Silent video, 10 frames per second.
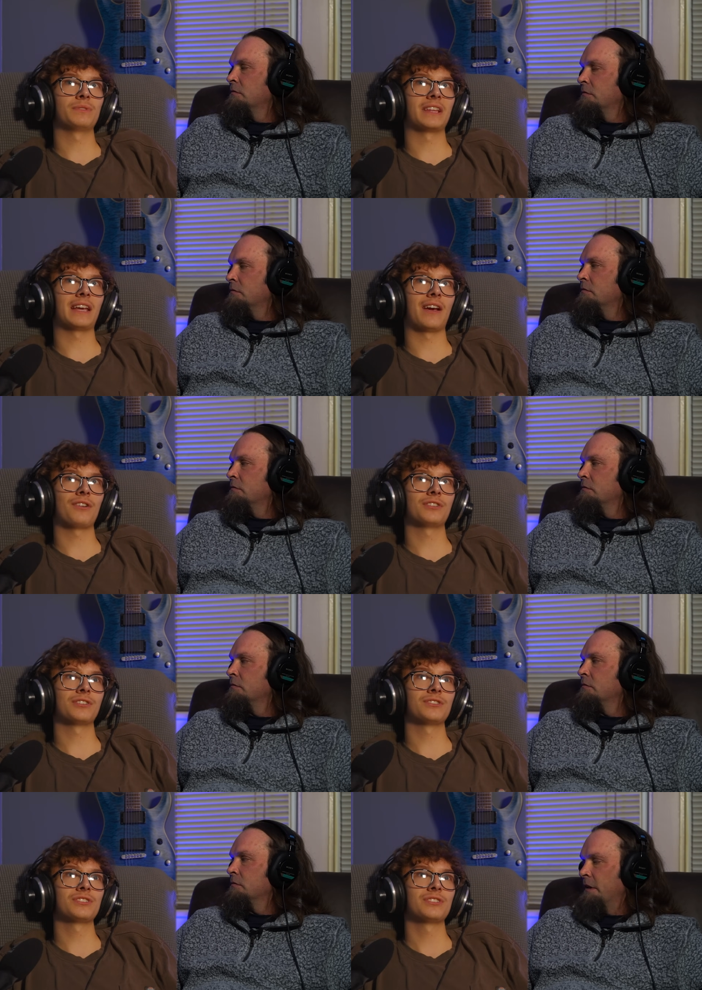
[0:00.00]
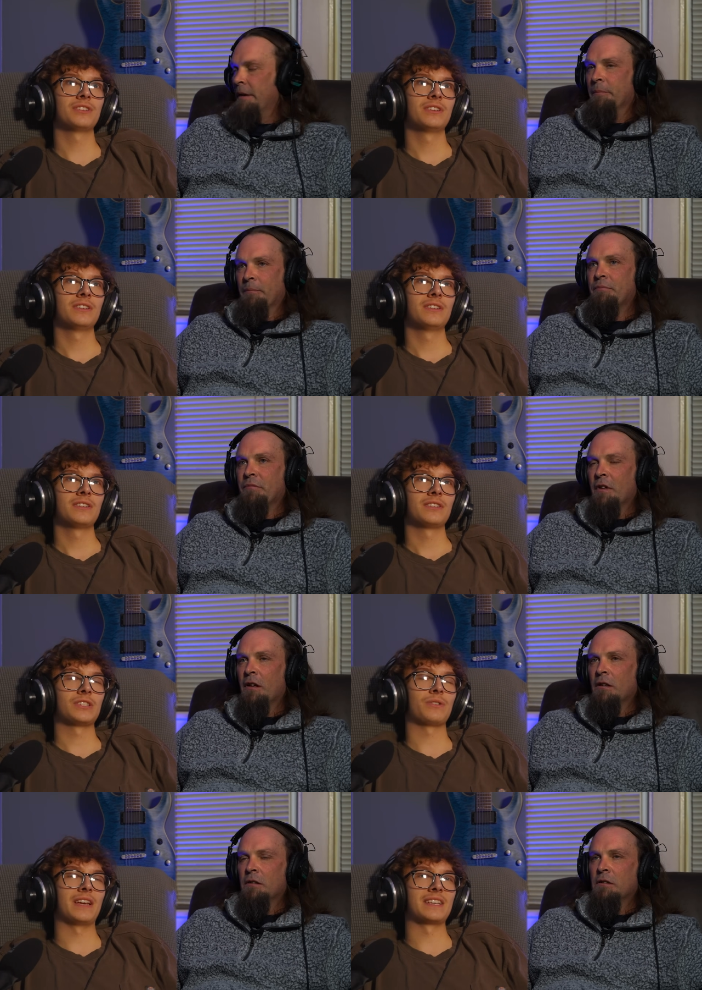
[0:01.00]
Speaker 1: with the characters. Yep.
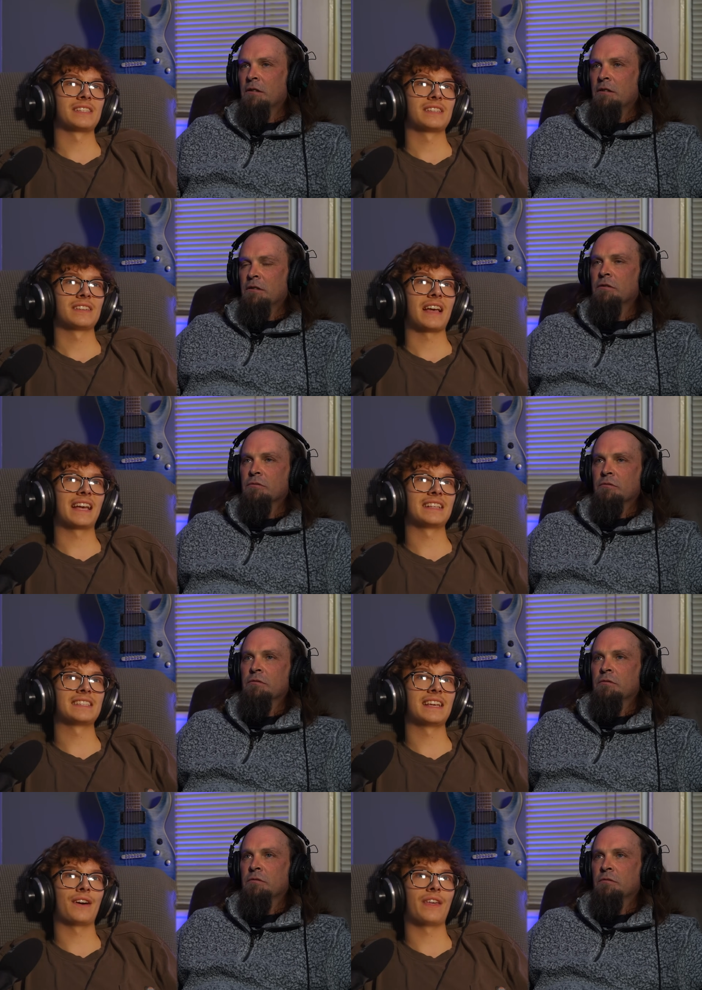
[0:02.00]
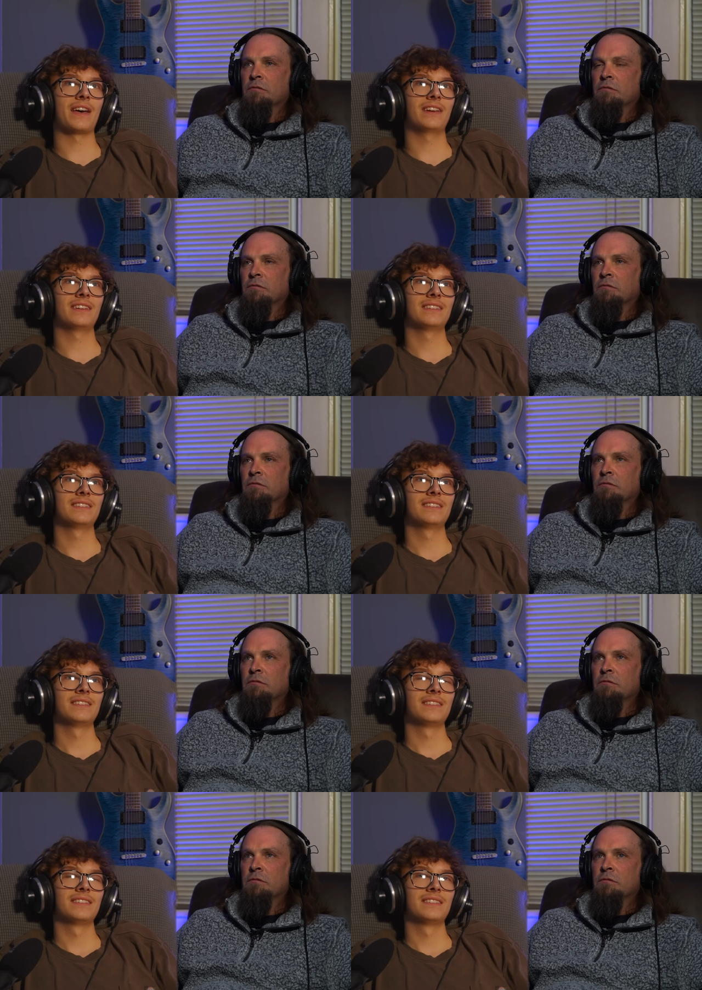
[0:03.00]
So yes, I can see how that.
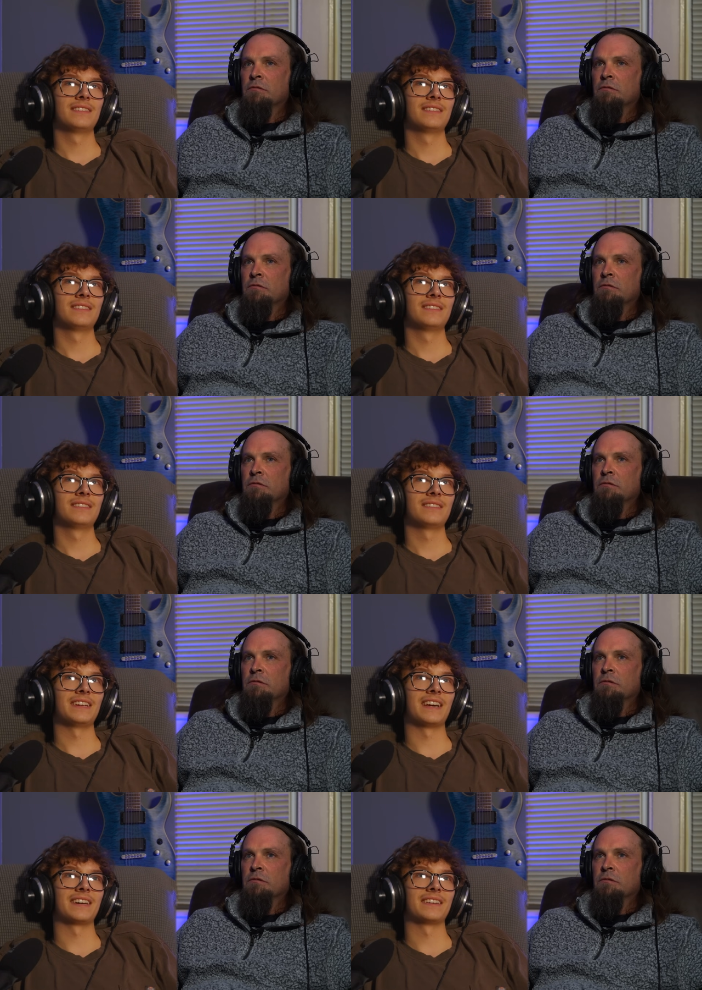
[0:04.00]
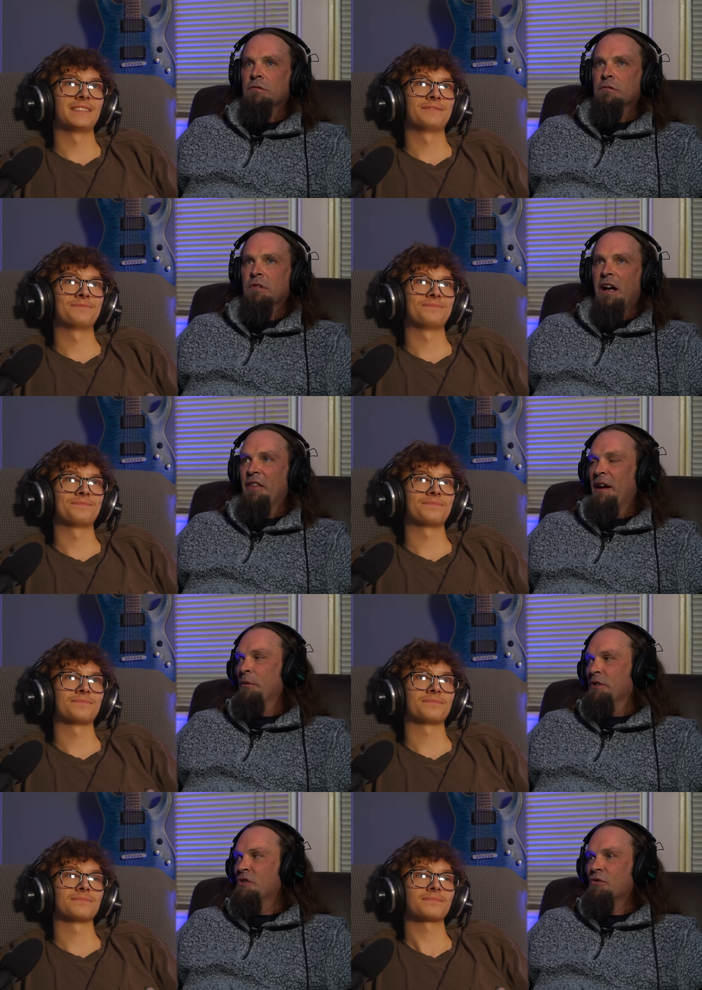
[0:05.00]
Yeah. How that
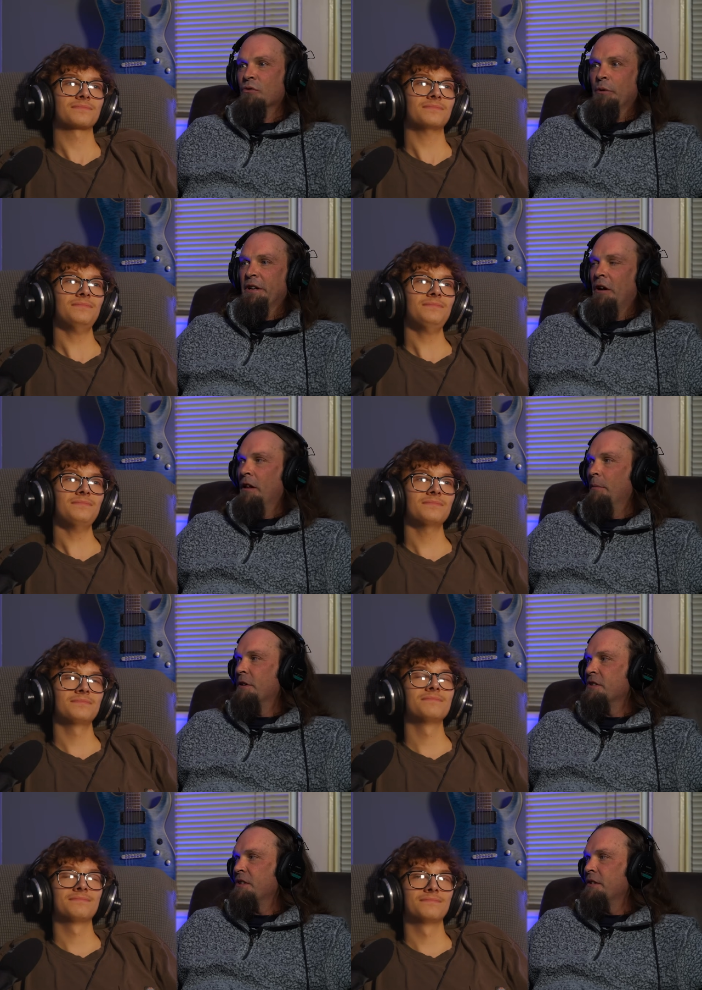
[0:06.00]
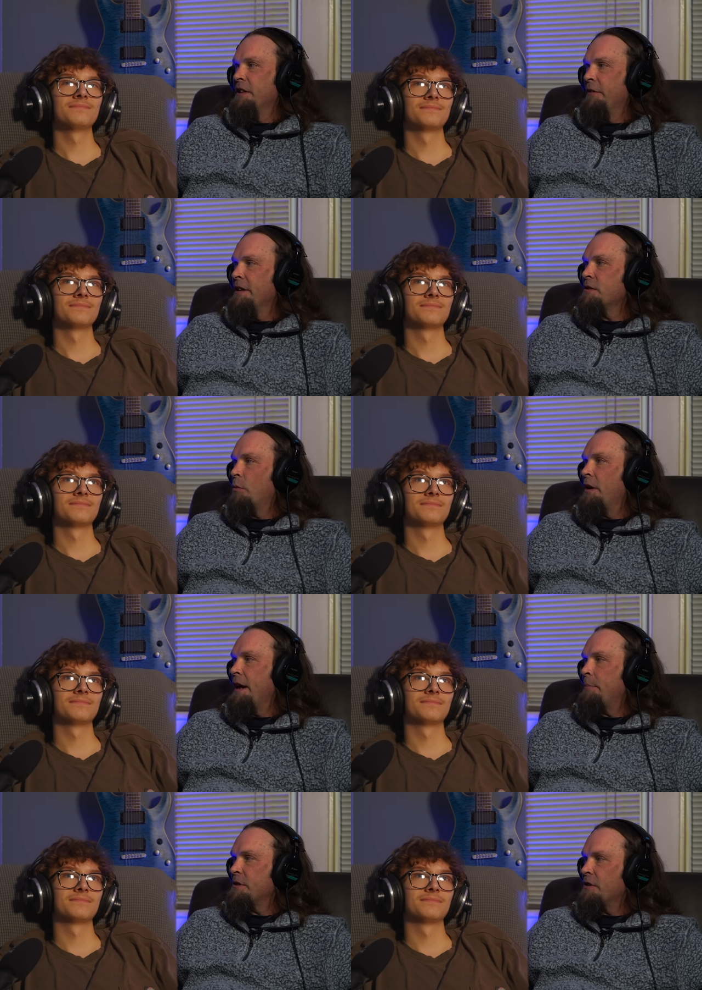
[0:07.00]
would
Speaker 2: screw it all up because there is one
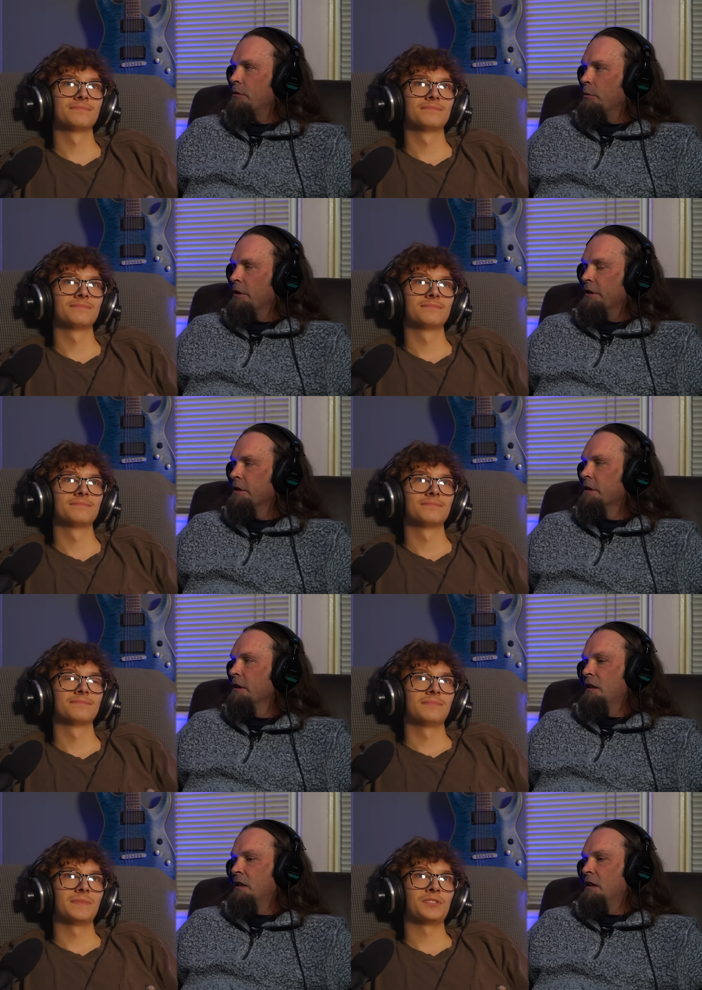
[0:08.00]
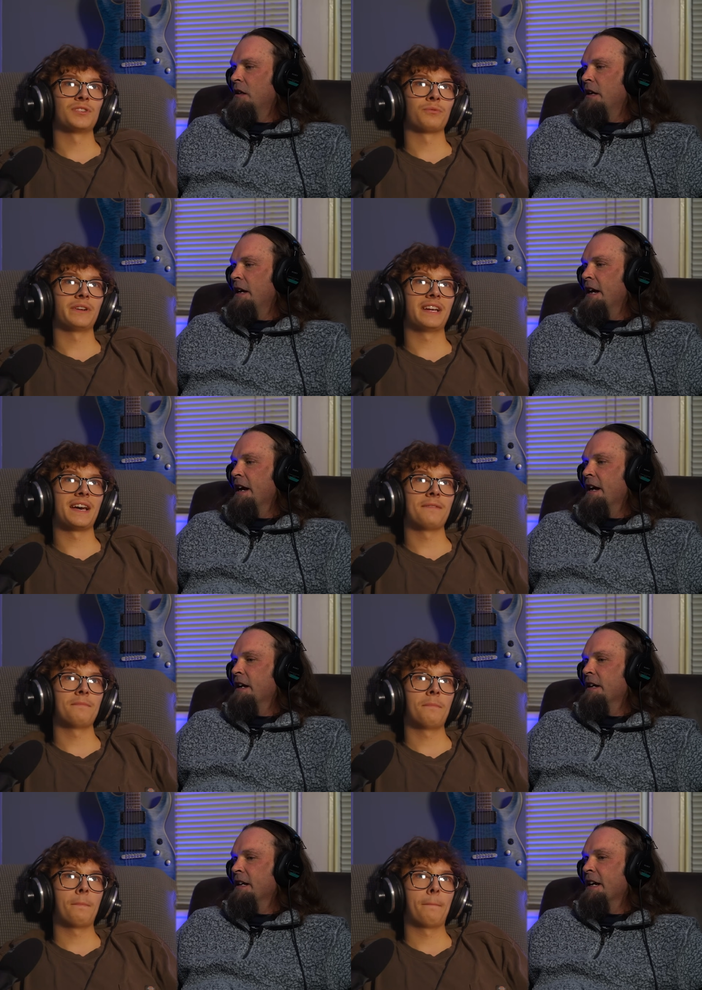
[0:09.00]
episode where is it a recap?
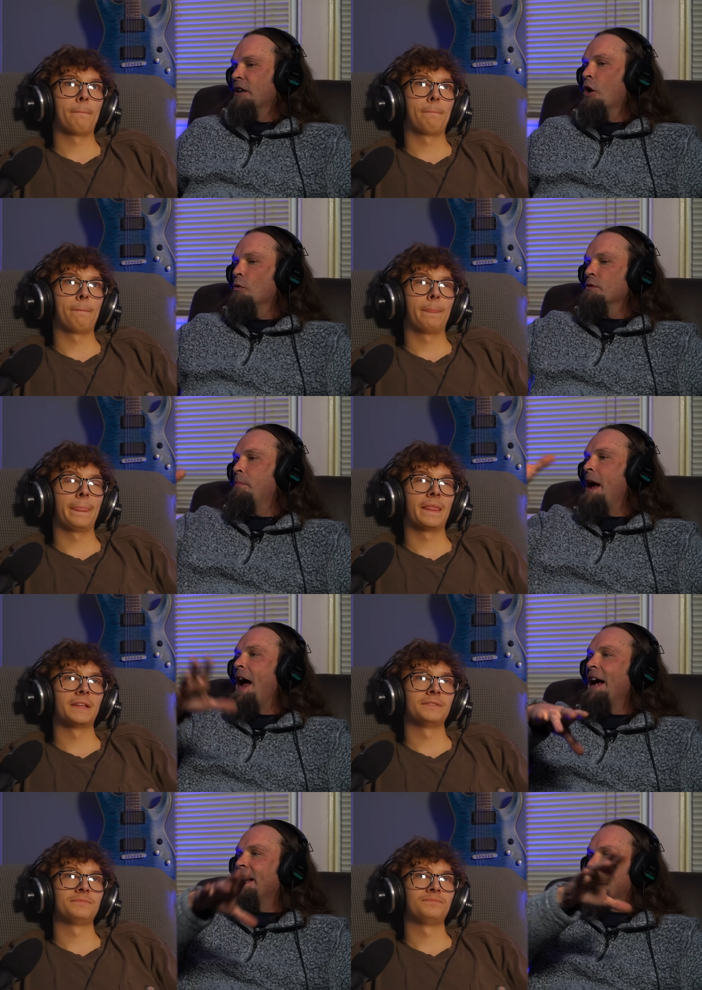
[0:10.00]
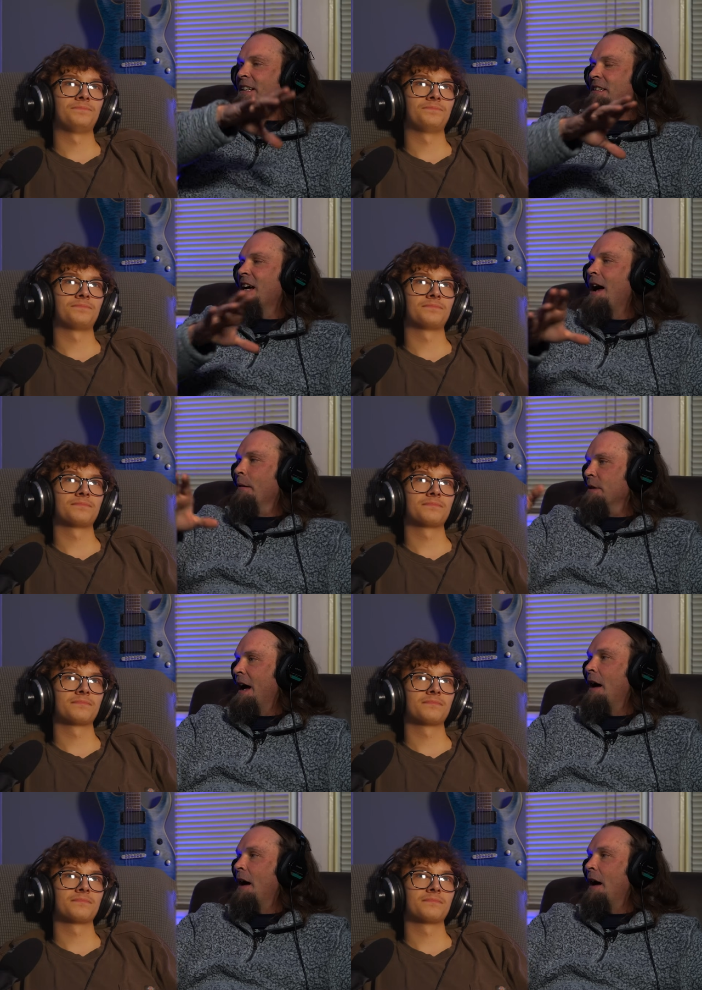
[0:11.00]
It goes back in time to